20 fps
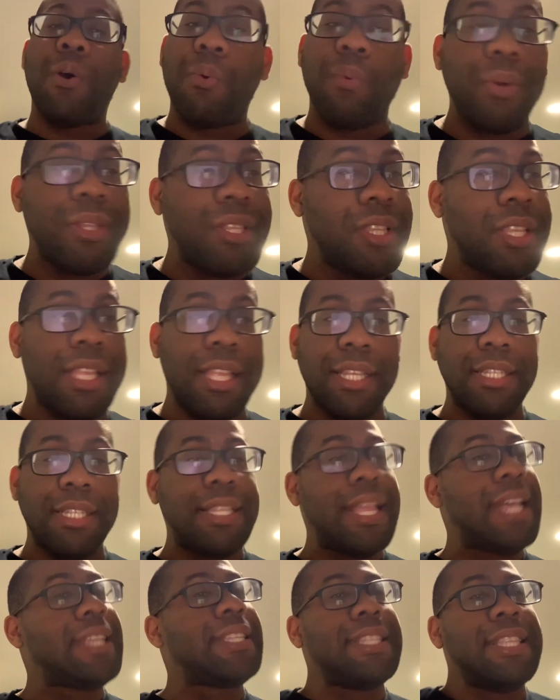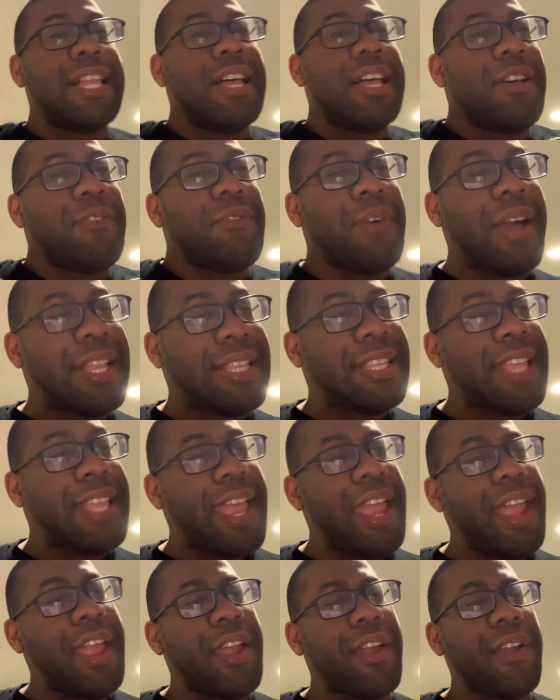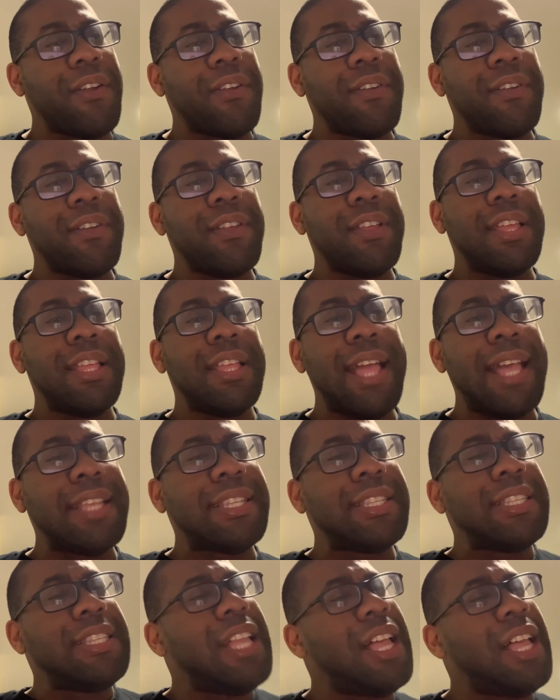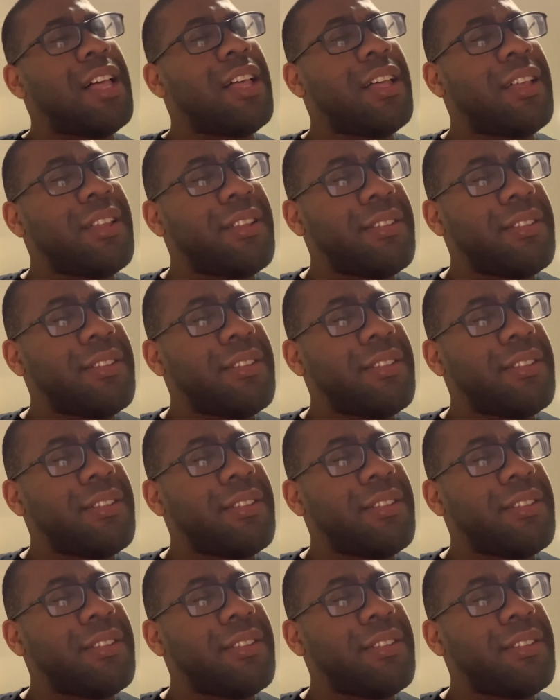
what it is. That's love right there. That's love.